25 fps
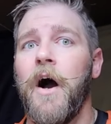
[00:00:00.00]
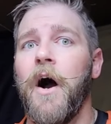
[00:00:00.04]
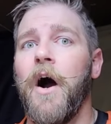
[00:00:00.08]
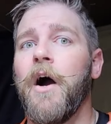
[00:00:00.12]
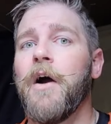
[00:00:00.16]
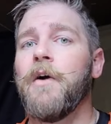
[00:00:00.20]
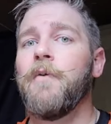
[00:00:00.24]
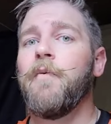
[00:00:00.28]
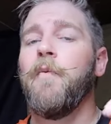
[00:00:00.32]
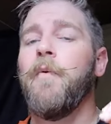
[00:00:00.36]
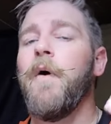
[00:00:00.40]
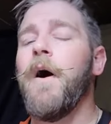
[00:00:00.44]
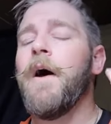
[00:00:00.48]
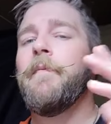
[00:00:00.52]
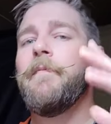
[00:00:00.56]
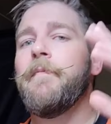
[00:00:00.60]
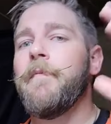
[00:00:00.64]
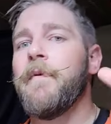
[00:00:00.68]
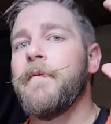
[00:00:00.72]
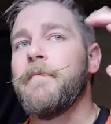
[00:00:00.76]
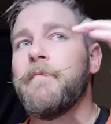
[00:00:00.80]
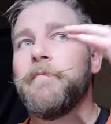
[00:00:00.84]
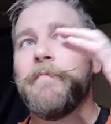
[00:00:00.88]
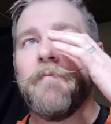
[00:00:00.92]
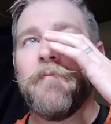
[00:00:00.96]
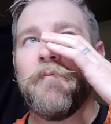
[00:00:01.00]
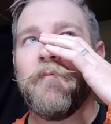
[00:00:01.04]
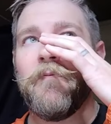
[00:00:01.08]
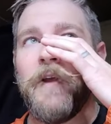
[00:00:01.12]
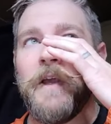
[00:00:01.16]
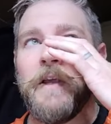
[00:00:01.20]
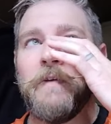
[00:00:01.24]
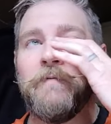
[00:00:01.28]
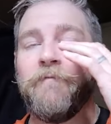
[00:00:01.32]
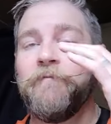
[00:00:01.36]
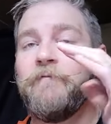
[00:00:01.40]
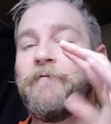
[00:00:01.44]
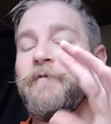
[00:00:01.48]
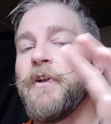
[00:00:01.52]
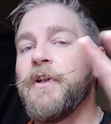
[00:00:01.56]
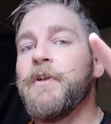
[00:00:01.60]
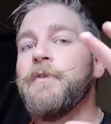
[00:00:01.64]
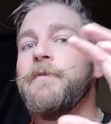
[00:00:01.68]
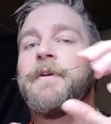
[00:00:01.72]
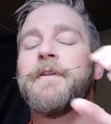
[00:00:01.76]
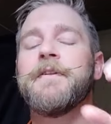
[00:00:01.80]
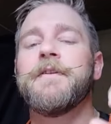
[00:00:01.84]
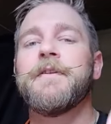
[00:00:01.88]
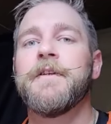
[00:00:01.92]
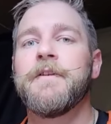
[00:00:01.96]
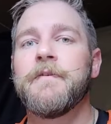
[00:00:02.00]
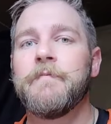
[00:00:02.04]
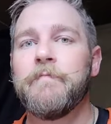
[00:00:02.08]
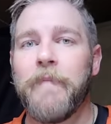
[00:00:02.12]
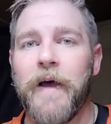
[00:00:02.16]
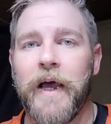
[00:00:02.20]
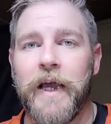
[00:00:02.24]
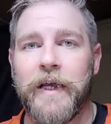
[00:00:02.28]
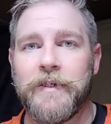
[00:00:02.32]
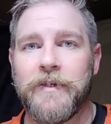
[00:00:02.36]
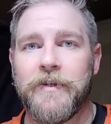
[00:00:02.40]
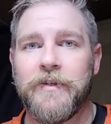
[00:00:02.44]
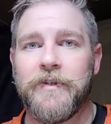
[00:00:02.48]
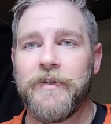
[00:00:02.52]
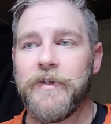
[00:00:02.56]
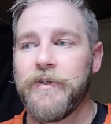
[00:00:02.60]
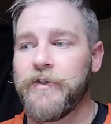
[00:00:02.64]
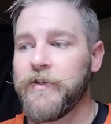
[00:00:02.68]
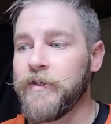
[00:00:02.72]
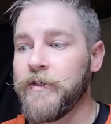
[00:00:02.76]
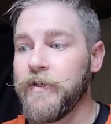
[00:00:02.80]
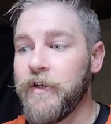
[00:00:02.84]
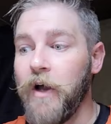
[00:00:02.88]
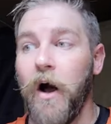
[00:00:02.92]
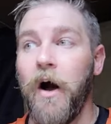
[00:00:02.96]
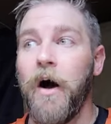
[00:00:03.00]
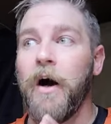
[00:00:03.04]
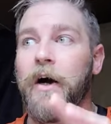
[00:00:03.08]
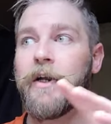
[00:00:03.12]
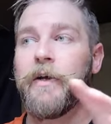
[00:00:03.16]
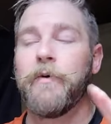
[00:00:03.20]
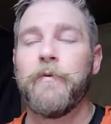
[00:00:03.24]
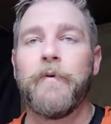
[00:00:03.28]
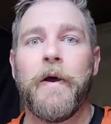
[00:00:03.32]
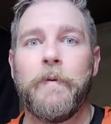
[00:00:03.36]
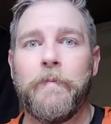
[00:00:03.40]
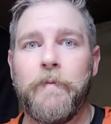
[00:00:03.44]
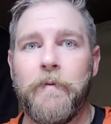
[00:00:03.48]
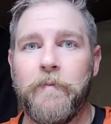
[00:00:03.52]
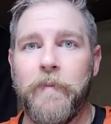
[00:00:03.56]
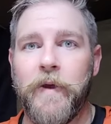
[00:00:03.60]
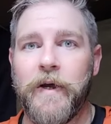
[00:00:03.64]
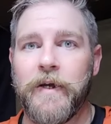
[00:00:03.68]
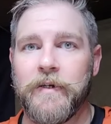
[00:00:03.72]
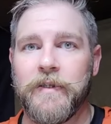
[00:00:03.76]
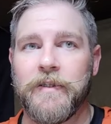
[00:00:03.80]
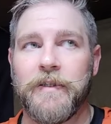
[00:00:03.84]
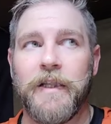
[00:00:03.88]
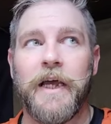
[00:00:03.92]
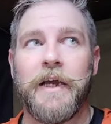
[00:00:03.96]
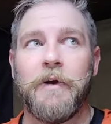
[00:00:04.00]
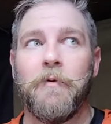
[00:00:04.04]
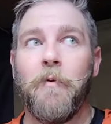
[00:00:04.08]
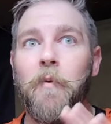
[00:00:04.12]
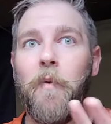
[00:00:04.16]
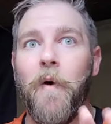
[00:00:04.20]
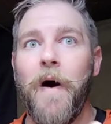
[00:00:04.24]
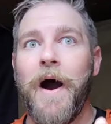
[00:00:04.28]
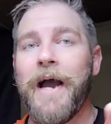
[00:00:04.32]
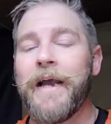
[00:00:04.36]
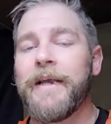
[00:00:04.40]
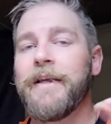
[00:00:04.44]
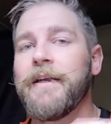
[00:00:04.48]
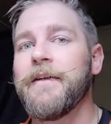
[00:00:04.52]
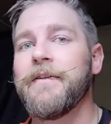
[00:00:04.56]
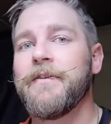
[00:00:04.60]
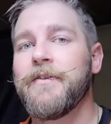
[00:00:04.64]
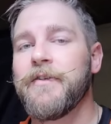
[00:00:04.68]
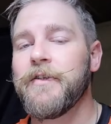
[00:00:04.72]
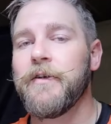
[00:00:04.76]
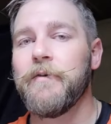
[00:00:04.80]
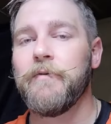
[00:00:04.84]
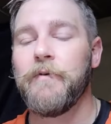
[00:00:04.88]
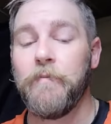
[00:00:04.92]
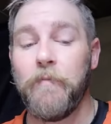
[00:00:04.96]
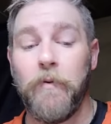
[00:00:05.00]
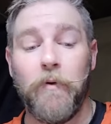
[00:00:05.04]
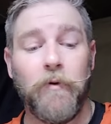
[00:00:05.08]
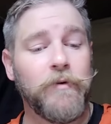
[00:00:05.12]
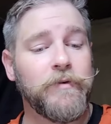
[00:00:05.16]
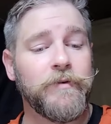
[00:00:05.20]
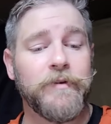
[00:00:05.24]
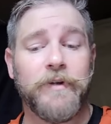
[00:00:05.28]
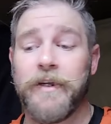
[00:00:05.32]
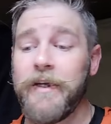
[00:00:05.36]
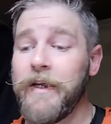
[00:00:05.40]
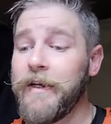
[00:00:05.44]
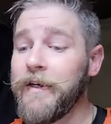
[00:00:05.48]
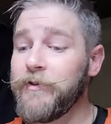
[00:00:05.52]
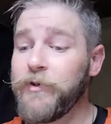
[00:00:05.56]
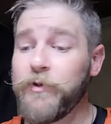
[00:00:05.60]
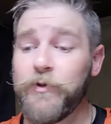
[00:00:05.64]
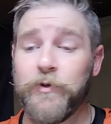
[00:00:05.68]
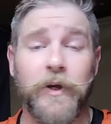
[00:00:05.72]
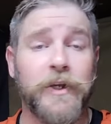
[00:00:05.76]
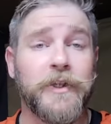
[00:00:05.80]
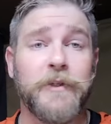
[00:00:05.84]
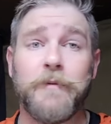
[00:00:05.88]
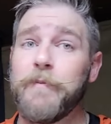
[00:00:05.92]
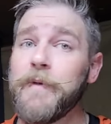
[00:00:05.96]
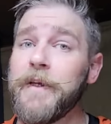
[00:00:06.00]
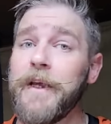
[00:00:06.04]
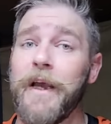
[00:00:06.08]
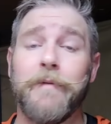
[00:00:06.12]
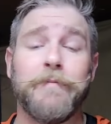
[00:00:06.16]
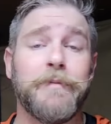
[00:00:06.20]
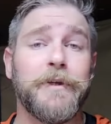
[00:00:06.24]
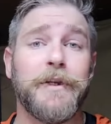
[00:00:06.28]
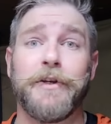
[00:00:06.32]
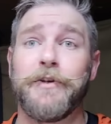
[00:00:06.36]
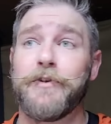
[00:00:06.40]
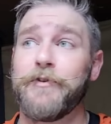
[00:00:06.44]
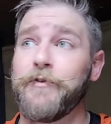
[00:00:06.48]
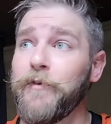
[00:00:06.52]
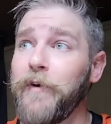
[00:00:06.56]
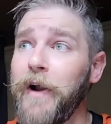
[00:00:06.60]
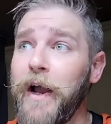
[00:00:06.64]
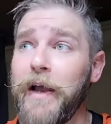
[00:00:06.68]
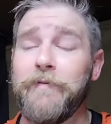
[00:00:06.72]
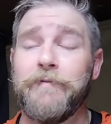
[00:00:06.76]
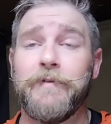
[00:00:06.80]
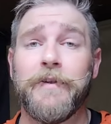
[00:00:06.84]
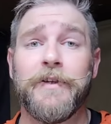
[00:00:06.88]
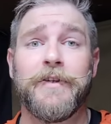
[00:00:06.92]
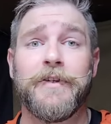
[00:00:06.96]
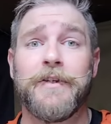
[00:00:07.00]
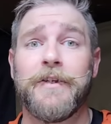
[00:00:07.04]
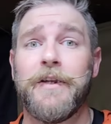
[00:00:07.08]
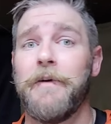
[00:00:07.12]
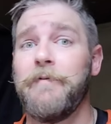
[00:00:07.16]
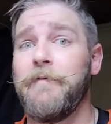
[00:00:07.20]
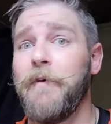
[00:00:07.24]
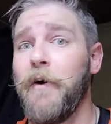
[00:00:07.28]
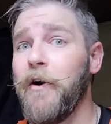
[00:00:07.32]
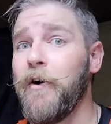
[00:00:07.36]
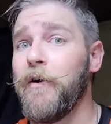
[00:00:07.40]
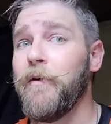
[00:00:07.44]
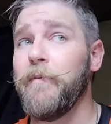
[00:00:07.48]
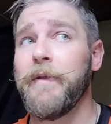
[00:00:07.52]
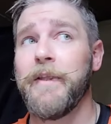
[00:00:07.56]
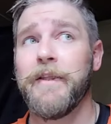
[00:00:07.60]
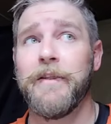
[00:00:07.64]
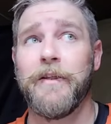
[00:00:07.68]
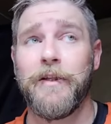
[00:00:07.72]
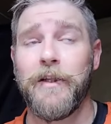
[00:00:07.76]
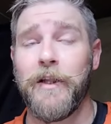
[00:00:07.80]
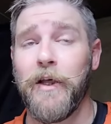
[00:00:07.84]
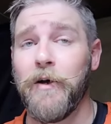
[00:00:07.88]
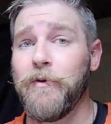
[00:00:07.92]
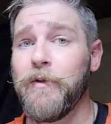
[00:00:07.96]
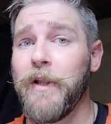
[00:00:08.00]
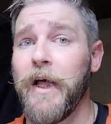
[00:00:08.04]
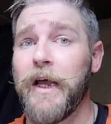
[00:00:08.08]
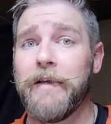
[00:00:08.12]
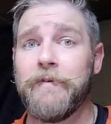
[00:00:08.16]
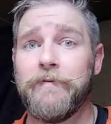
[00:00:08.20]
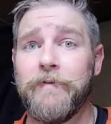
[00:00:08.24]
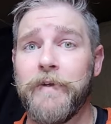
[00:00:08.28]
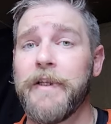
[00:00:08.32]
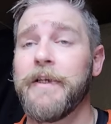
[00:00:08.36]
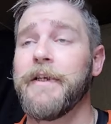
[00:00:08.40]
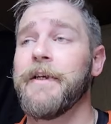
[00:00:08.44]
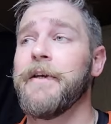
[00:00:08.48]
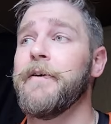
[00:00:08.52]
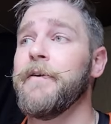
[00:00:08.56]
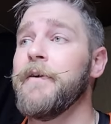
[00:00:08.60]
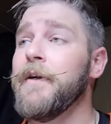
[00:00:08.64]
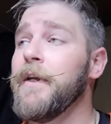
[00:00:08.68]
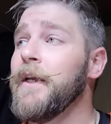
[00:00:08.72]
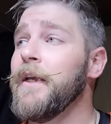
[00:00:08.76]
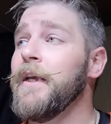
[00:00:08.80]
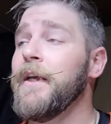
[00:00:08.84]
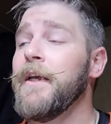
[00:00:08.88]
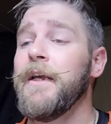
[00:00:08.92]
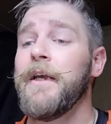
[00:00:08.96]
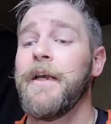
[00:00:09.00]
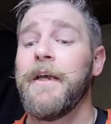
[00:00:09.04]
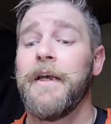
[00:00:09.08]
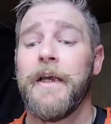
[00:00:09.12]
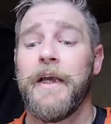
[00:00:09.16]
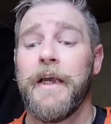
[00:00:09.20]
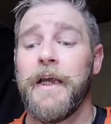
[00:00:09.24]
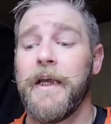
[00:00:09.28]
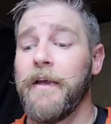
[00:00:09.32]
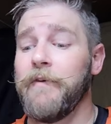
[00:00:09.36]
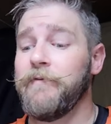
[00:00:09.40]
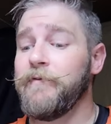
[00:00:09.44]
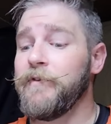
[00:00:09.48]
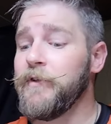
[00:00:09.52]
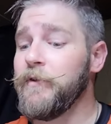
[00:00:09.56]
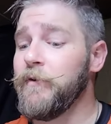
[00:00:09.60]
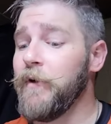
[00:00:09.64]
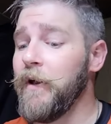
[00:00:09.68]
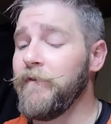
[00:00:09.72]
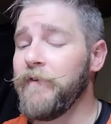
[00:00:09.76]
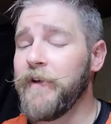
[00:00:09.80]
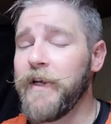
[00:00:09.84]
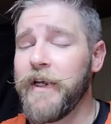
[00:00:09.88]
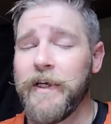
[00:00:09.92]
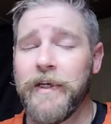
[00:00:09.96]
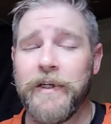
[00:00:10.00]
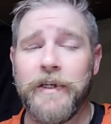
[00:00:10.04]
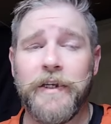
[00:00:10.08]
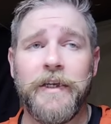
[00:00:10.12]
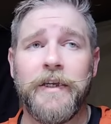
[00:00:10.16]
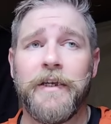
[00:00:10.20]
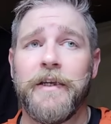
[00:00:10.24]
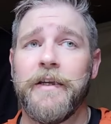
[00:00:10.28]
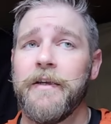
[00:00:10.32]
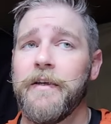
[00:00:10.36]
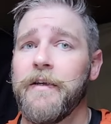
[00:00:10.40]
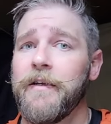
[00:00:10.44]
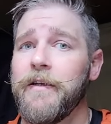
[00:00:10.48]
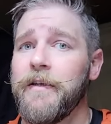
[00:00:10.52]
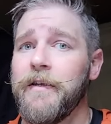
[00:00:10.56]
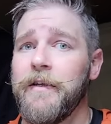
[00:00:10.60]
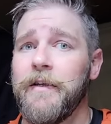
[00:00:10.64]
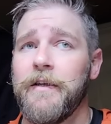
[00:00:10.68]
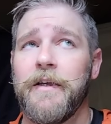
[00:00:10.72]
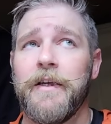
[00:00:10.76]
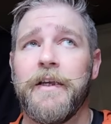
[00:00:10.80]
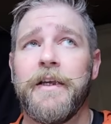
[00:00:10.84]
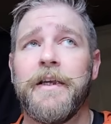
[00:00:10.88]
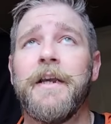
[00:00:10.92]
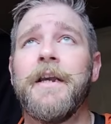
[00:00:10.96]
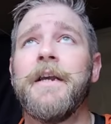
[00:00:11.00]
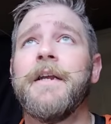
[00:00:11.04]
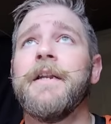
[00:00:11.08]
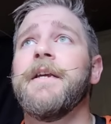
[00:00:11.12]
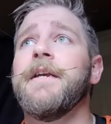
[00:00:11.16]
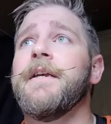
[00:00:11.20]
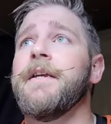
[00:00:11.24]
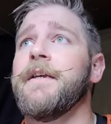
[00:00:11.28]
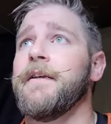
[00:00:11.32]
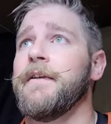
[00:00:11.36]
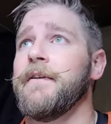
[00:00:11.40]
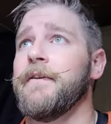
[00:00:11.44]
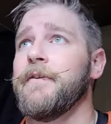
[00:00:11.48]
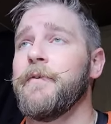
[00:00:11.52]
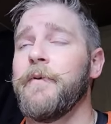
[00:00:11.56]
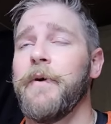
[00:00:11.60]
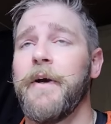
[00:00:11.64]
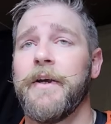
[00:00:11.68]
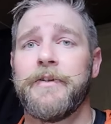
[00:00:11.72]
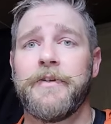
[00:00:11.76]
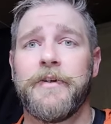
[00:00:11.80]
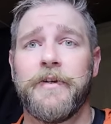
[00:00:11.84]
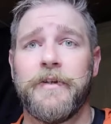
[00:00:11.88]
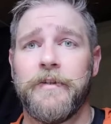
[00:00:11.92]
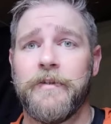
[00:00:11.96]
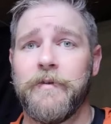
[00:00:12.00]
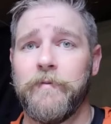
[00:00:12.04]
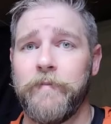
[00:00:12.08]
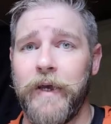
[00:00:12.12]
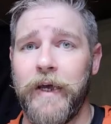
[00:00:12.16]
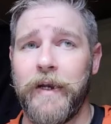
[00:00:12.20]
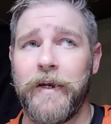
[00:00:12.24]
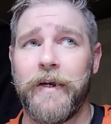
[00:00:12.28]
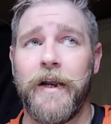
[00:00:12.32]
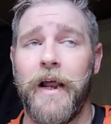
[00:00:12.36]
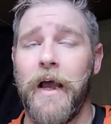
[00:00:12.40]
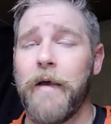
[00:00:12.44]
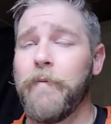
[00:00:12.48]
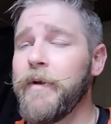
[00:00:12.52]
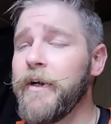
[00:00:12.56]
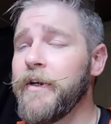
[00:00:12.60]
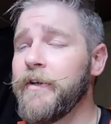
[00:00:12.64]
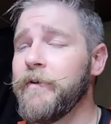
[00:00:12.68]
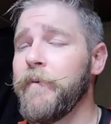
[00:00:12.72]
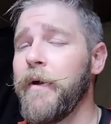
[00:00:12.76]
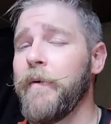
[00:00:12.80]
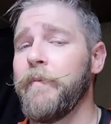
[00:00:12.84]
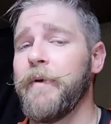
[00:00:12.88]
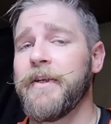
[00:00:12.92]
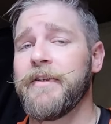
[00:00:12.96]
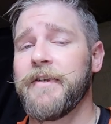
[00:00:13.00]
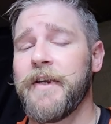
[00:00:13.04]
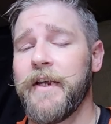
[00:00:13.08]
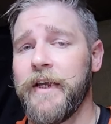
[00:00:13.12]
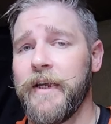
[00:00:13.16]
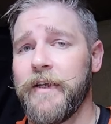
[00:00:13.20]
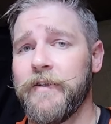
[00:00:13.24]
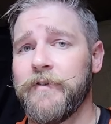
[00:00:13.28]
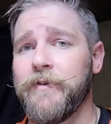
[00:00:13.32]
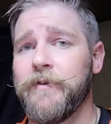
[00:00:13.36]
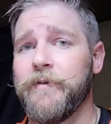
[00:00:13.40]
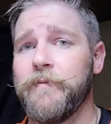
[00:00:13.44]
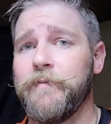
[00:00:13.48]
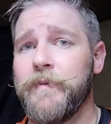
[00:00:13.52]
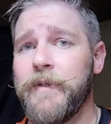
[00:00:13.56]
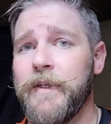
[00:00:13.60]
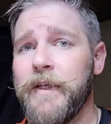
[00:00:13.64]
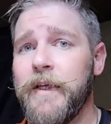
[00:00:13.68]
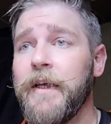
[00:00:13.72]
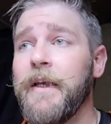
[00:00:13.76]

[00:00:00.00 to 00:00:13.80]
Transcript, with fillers: are what influences my decision on a weapon mounted light, why it's so important. And trust me, I'm going to drive this stuff home in the low light video. If you have any, any questions about it, I'm going to do my best to answer them.